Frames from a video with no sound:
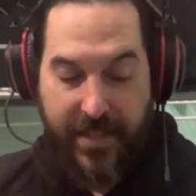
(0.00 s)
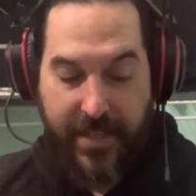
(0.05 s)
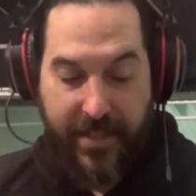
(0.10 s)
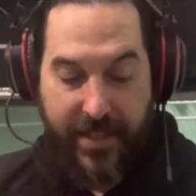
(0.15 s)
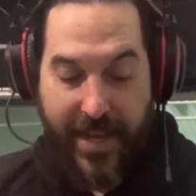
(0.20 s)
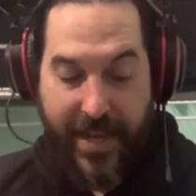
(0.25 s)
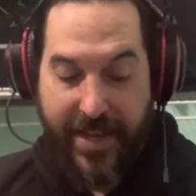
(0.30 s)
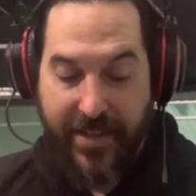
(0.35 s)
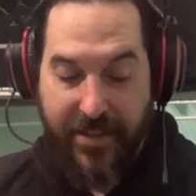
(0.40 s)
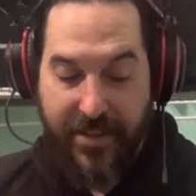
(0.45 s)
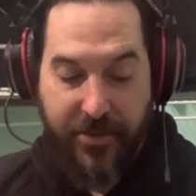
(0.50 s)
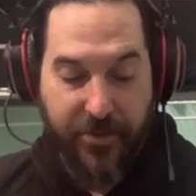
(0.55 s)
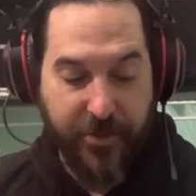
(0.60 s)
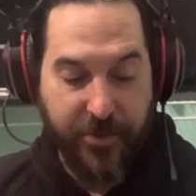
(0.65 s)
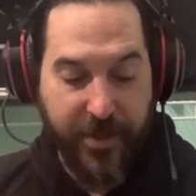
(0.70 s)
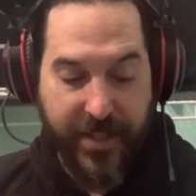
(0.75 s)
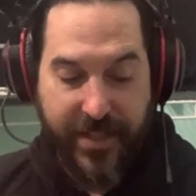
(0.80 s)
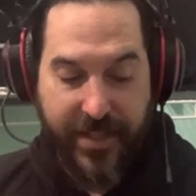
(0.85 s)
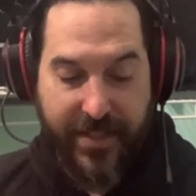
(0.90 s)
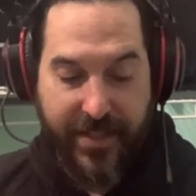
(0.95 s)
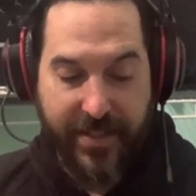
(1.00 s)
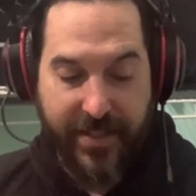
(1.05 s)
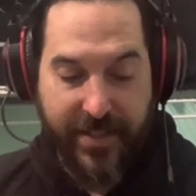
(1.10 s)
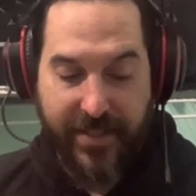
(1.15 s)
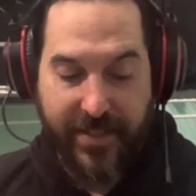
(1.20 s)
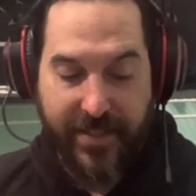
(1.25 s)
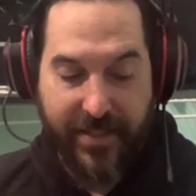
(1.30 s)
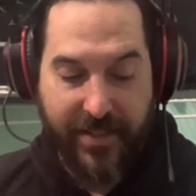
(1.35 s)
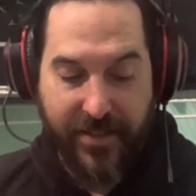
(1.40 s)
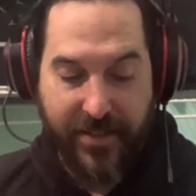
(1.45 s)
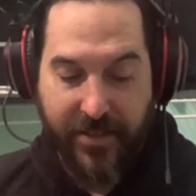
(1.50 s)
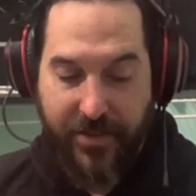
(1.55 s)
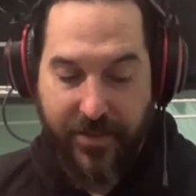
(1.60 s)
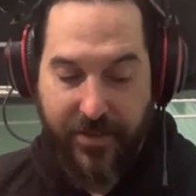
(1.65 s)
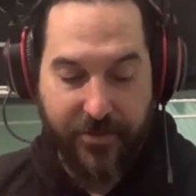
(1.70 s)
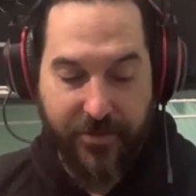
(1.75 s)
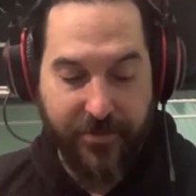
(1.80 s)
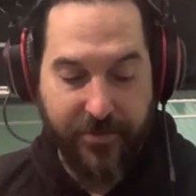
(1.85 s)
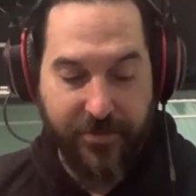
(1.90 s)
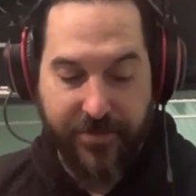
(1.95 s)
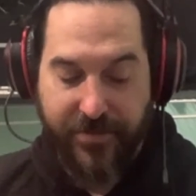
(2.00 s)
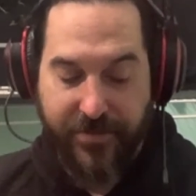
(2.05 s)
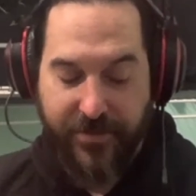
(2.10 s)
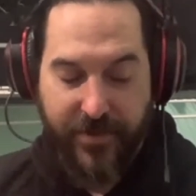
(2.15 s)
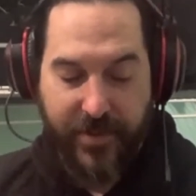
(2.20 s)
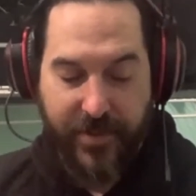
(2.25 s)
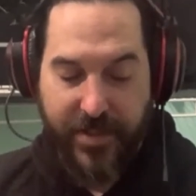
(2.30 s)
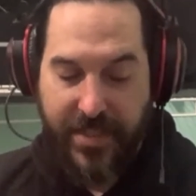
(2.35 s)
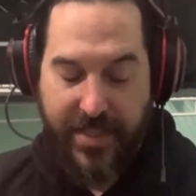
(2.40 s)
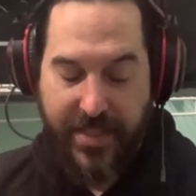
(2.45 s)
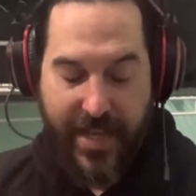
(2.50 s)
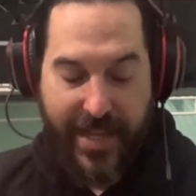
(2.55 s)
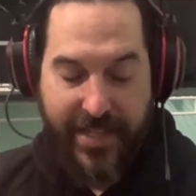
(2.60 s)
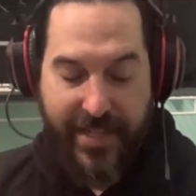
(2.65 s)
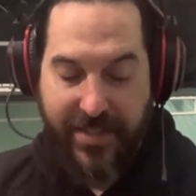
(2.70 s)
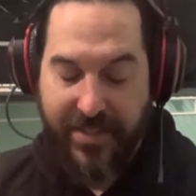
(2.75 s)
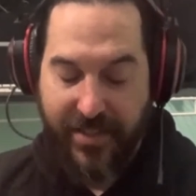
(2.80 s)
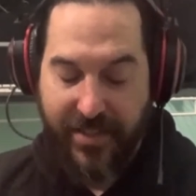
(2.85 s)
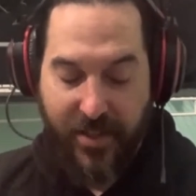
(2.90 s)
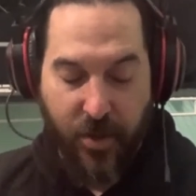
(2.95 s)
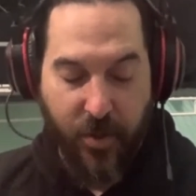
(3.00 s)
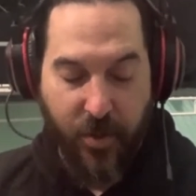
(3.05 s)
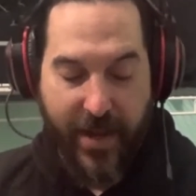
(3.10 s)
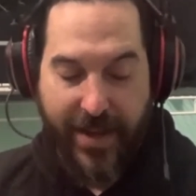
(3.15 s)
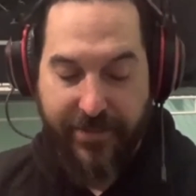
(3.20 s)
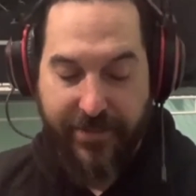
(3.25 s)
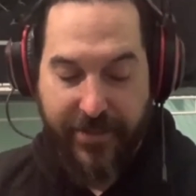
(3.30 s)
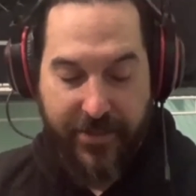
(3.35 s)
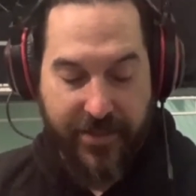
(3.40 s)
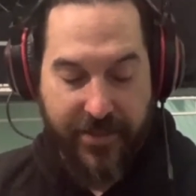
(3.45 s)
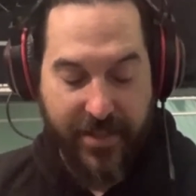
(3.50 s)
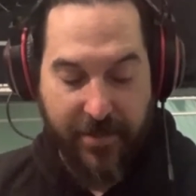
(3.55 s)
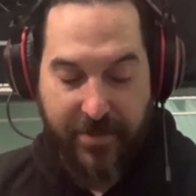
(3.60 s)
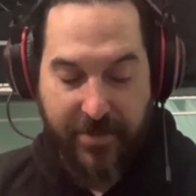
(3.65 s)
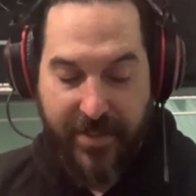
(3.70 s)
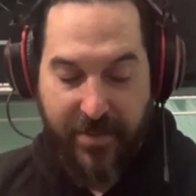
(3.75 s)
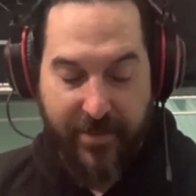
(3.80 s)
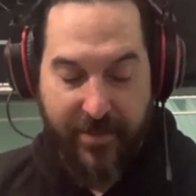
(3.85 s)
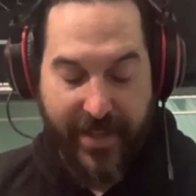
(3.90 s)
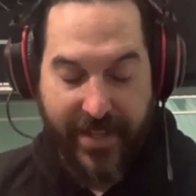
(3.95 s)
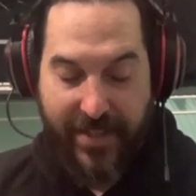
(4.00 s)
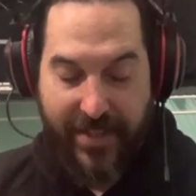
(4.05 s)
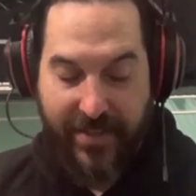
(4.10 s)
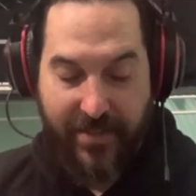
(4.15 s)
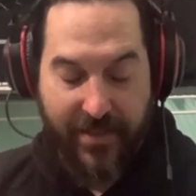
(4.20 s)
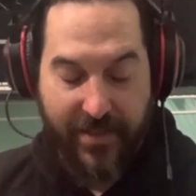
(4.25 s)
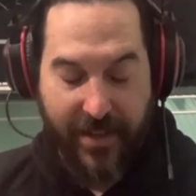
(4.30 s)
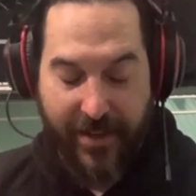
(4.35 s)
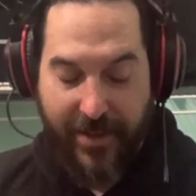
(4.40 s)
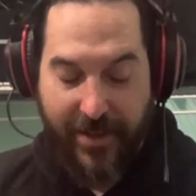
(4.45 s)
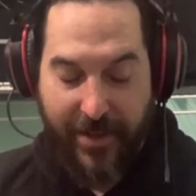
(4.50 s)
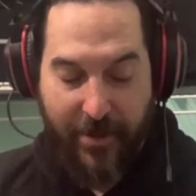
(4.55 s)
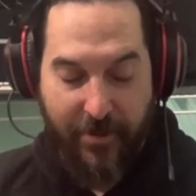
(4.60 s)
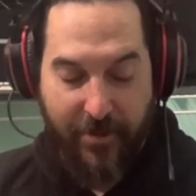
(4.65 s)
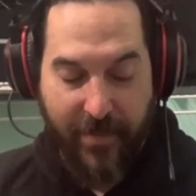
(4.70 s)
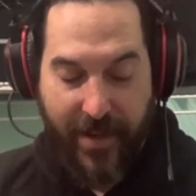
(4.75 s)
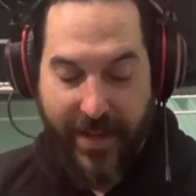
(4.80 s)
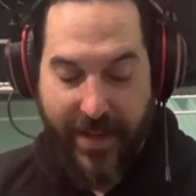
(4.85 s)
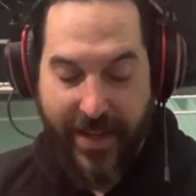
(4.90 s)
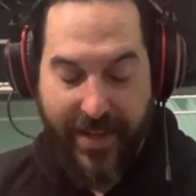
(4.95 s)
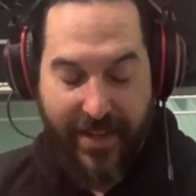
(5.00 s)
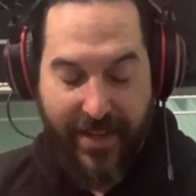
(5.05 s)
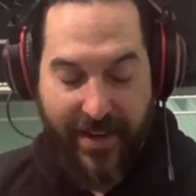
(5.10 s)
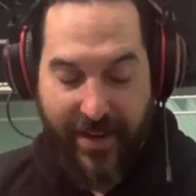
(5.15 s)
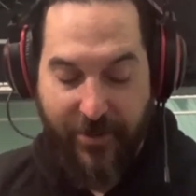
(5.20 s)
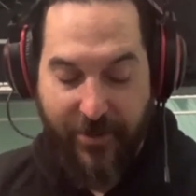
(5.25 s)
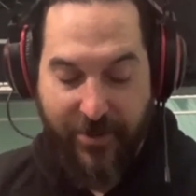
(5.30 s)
Yeah, you've decided to go after something, man. I